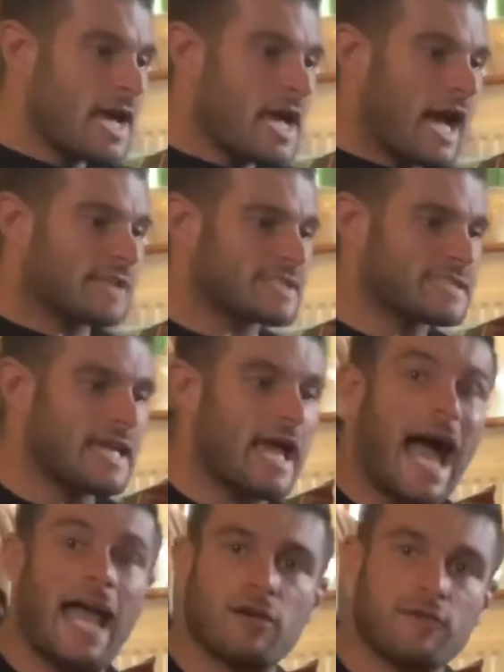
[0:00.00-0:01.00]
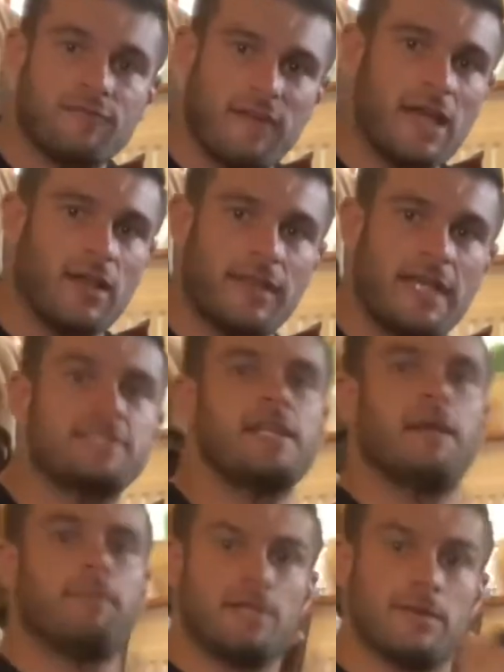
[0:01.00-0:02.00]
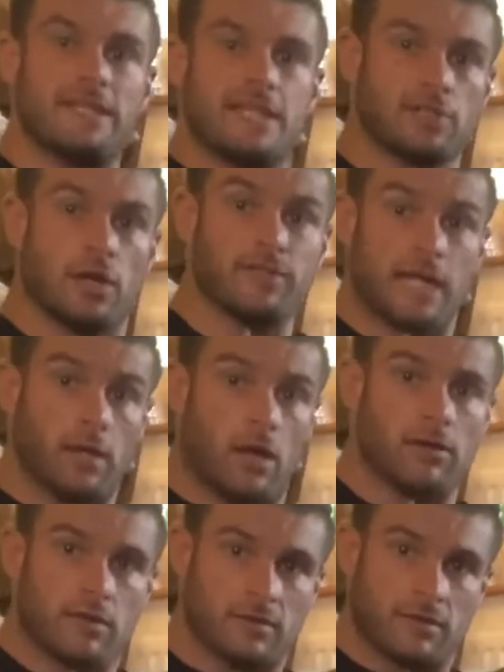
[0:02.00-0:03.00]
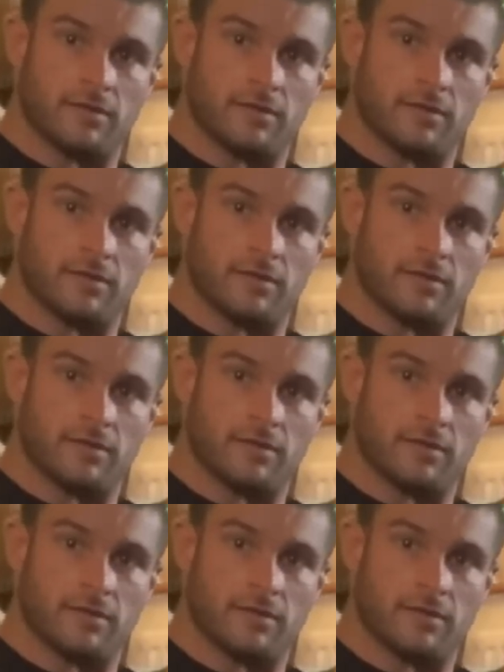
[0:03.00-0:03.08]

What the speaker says: As I say, I could fail on this and then be doing this all day long,